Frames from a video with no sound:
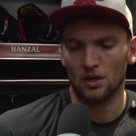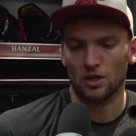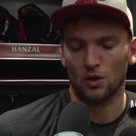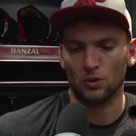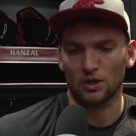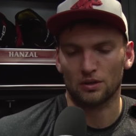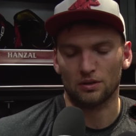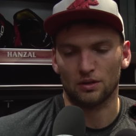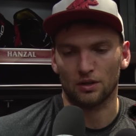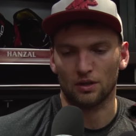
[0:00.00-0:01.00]
Yeah, we had
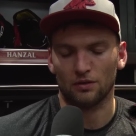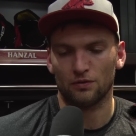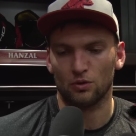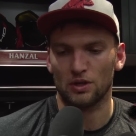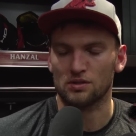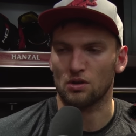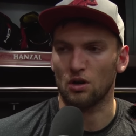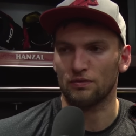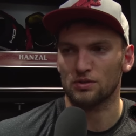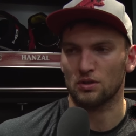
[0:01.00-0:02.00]
a few days
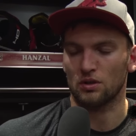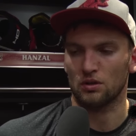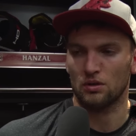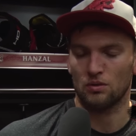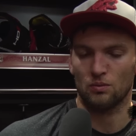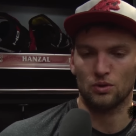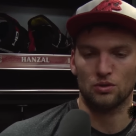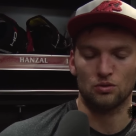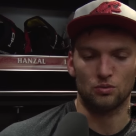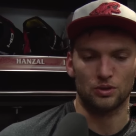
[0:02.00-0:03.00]
off, so we
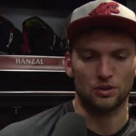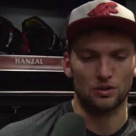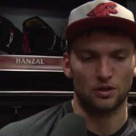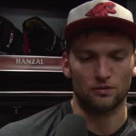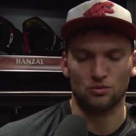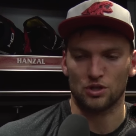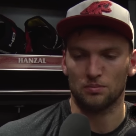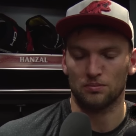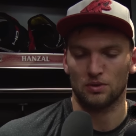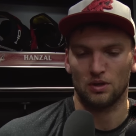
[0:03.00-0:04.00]
knew we have to
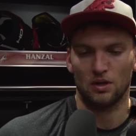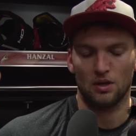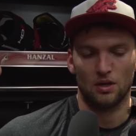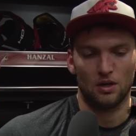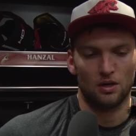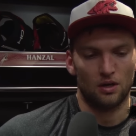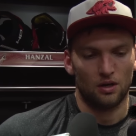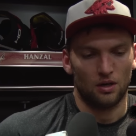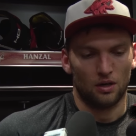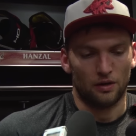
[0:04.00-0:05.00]
jump,
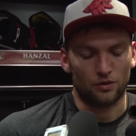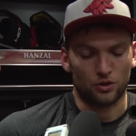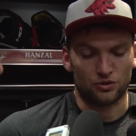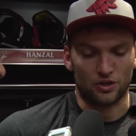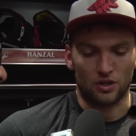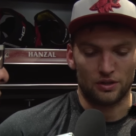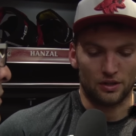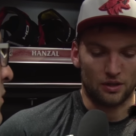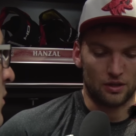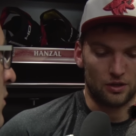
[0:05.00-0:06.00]
have a good start,
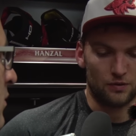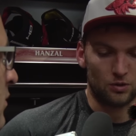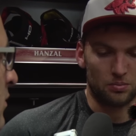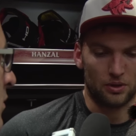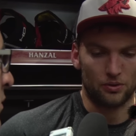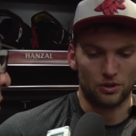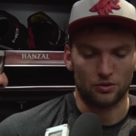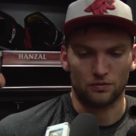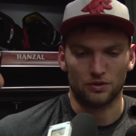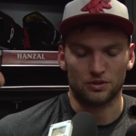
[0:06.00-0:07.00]
and I think we played really
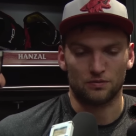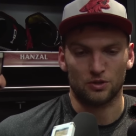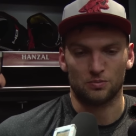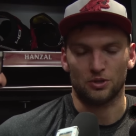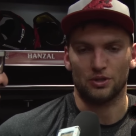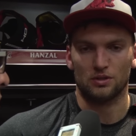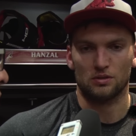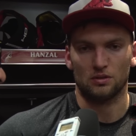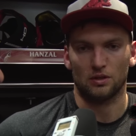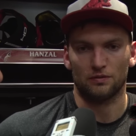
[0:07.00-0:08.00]
good first period,
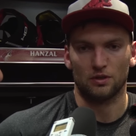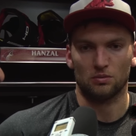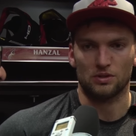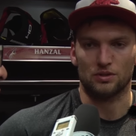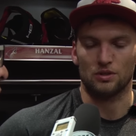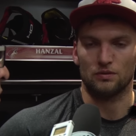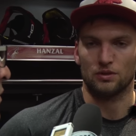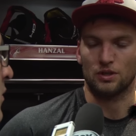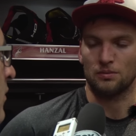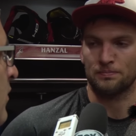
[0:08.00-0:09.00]
so I think that was the key of
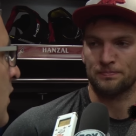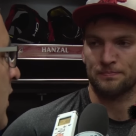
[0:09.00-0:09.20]
the game.